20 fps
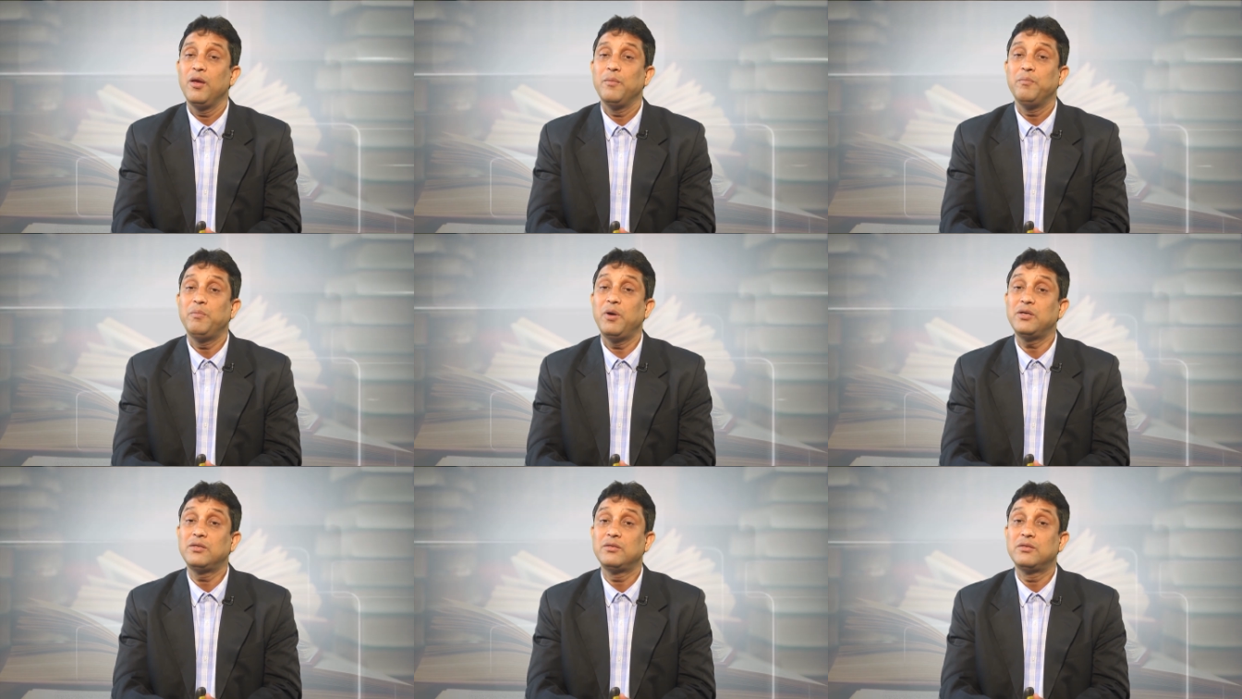
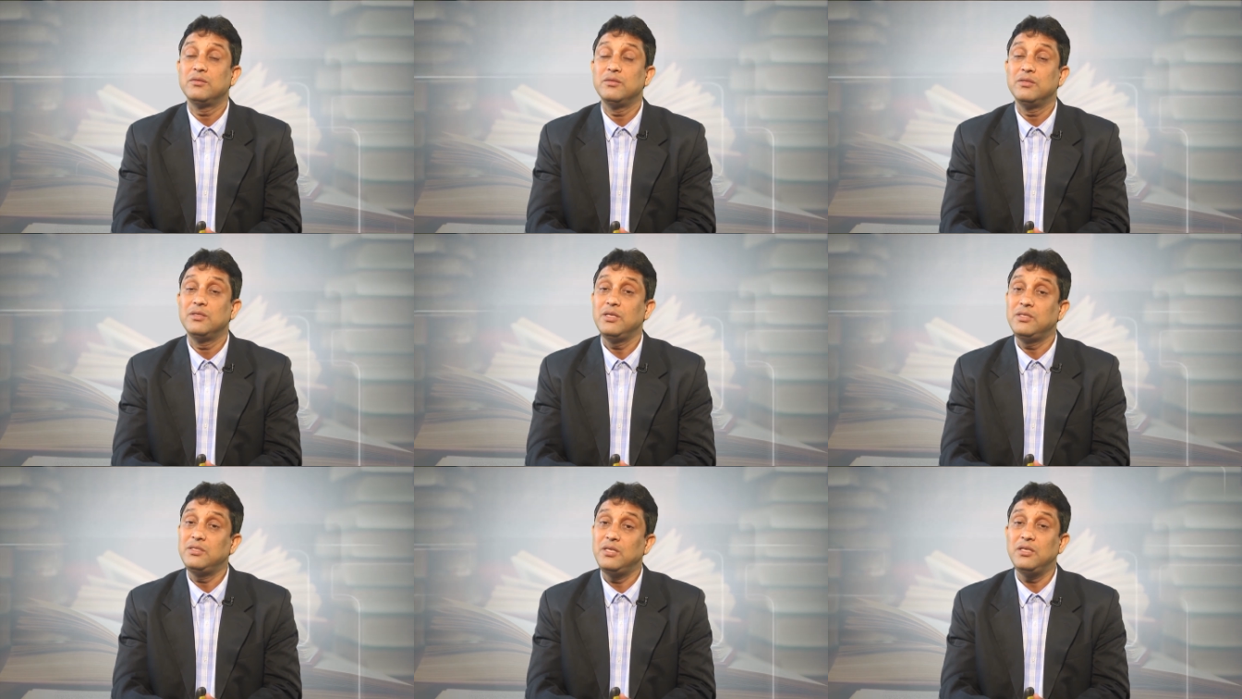but
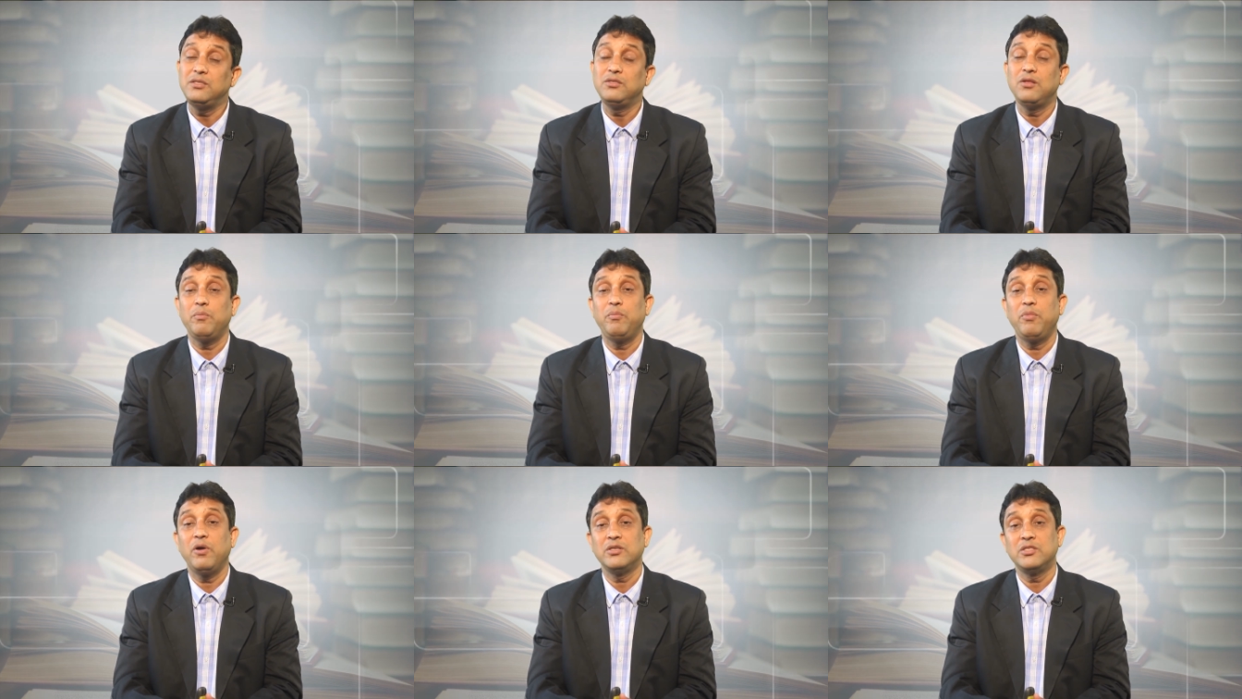this is
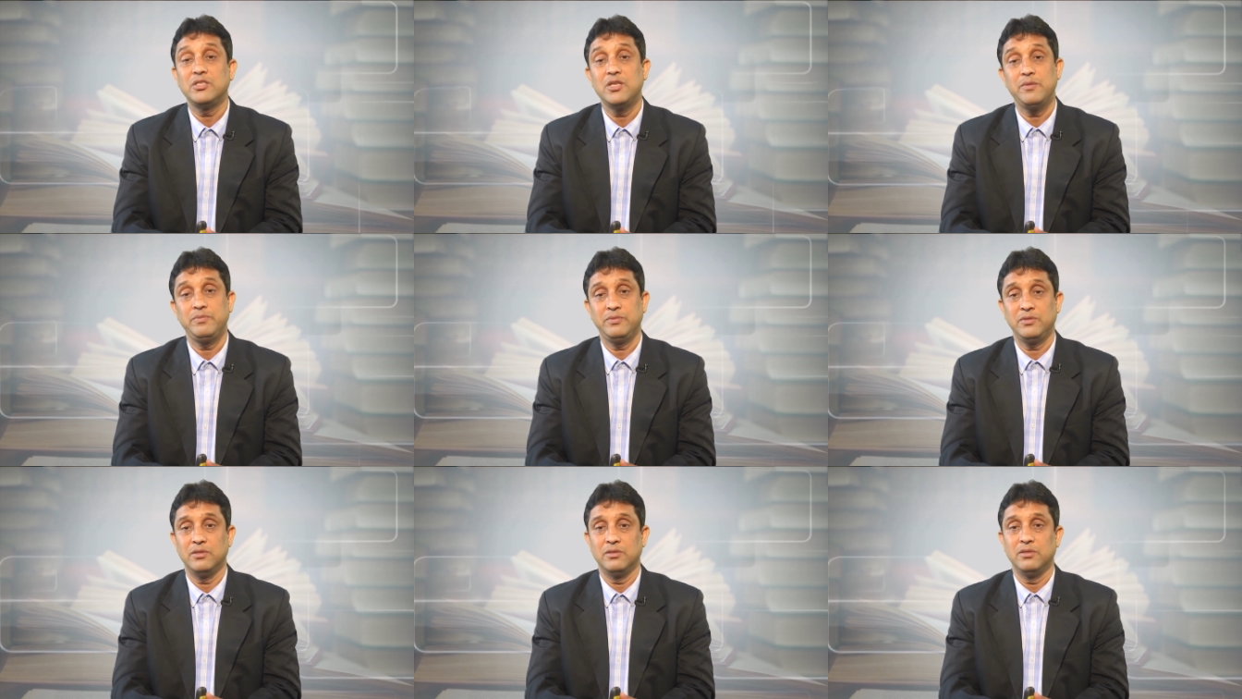the
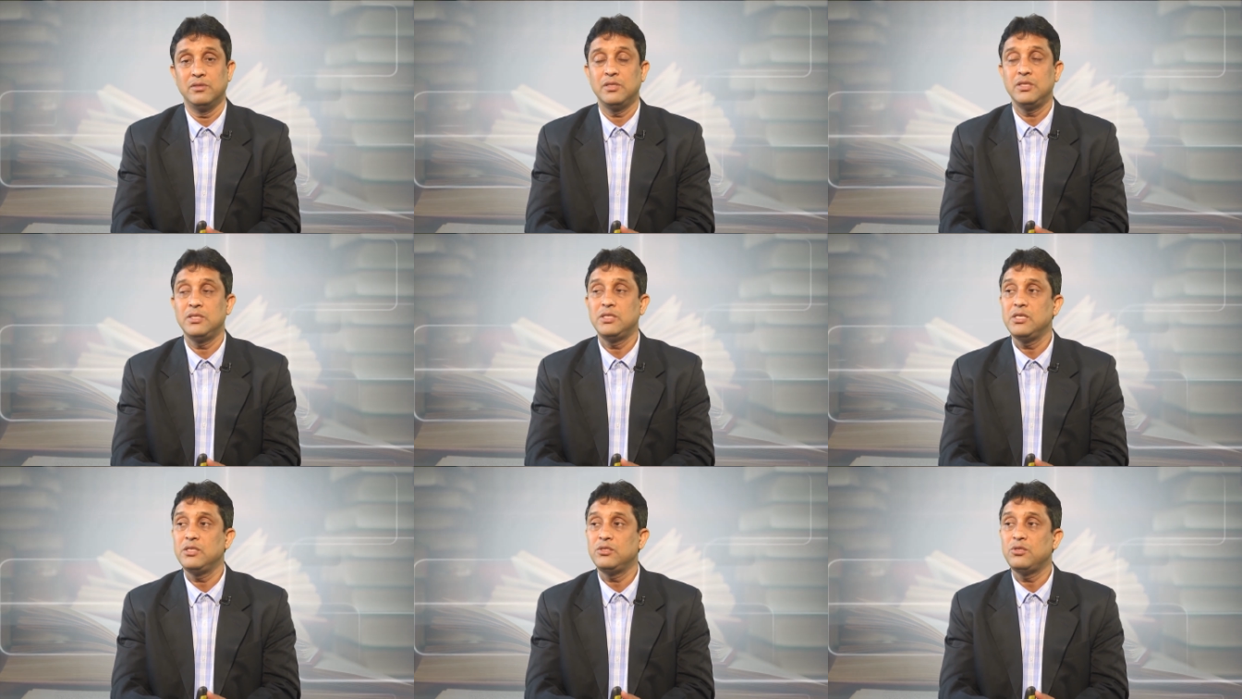perception,
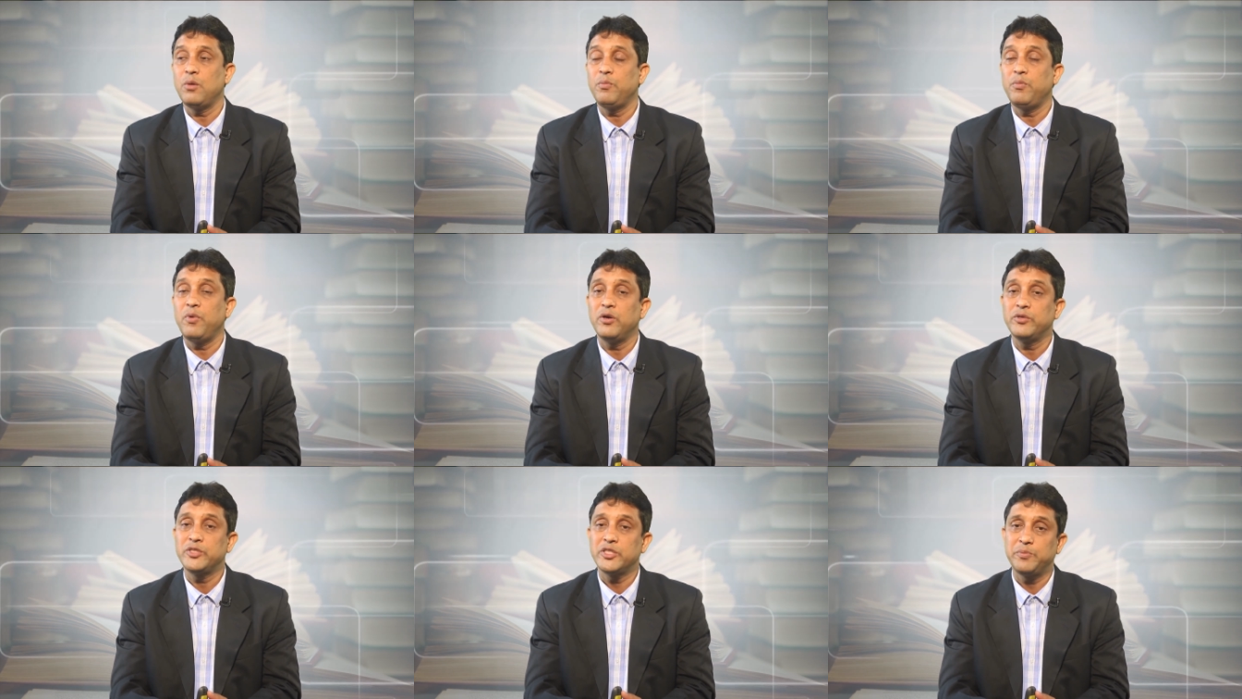this is the
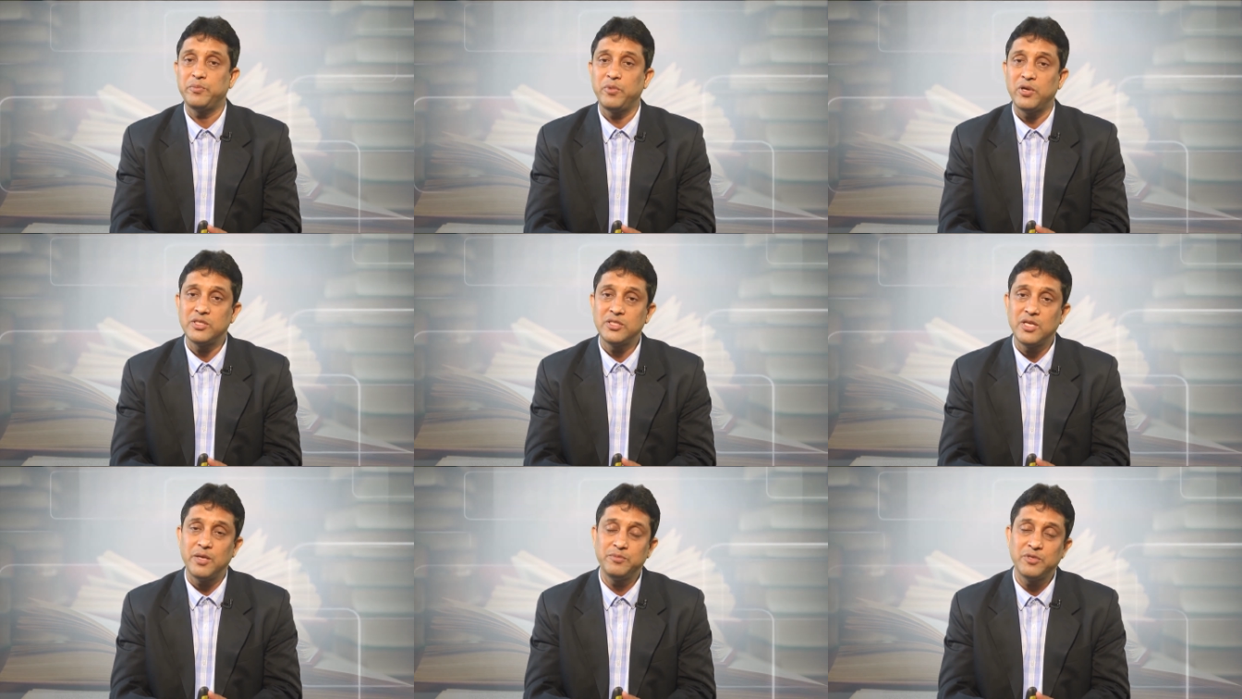
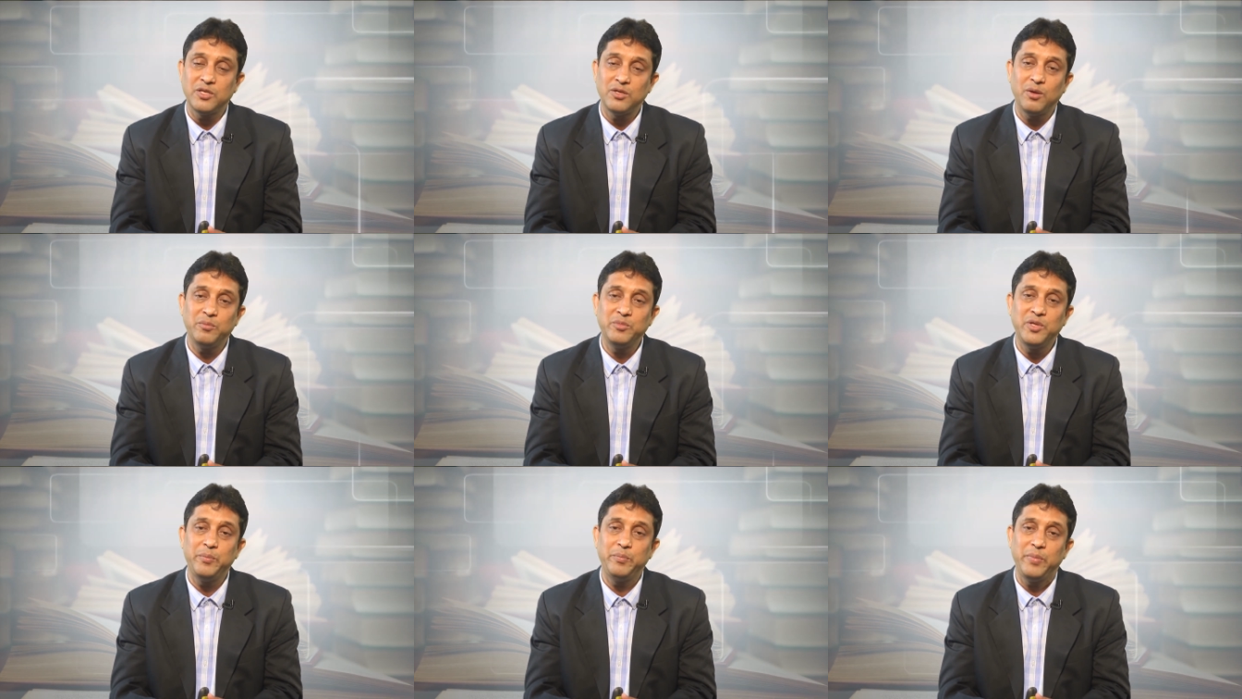perception
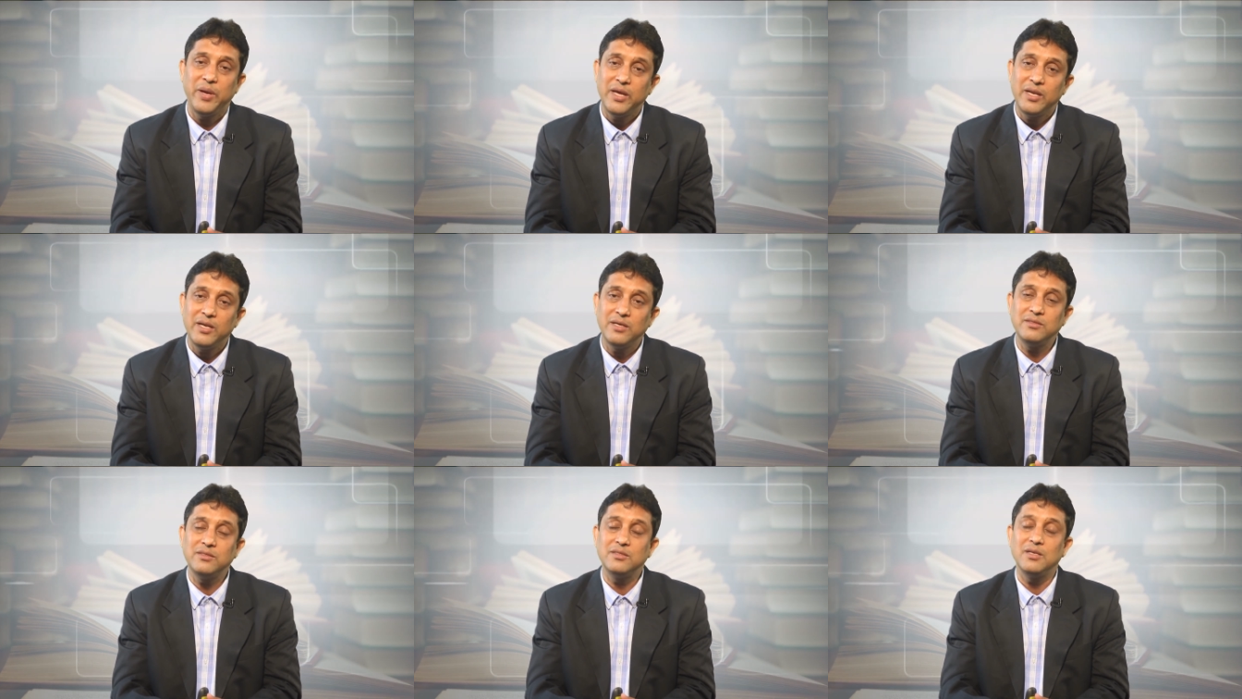of the
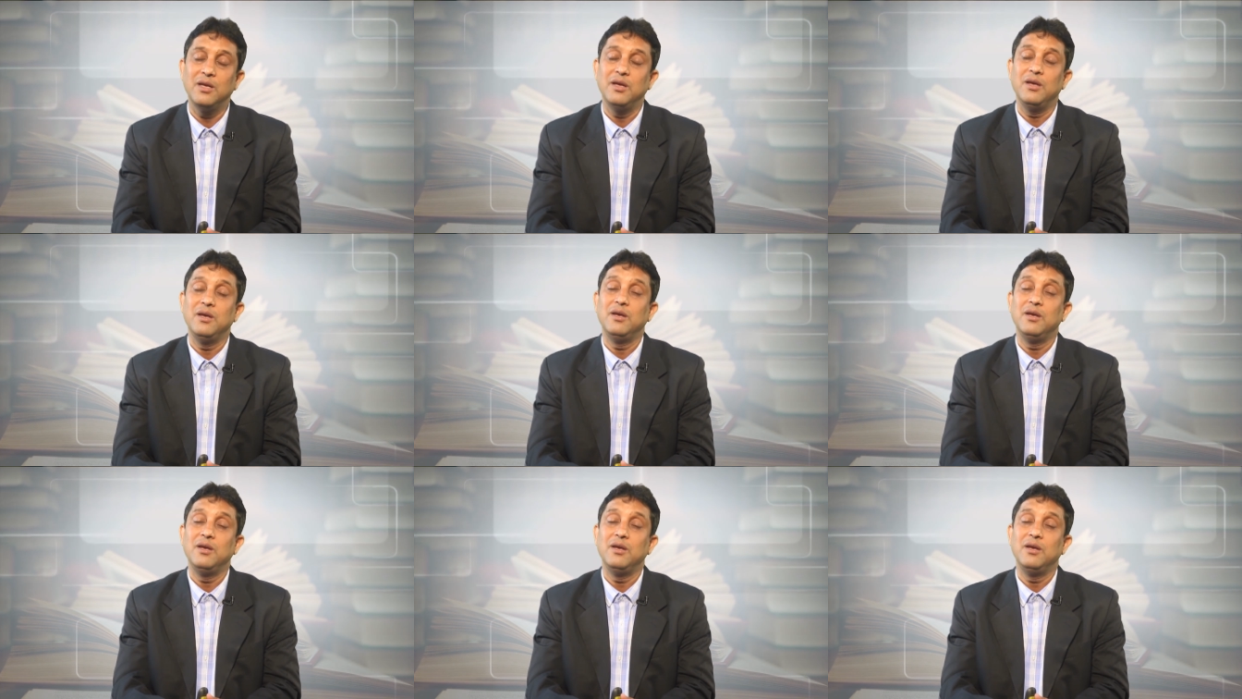parents,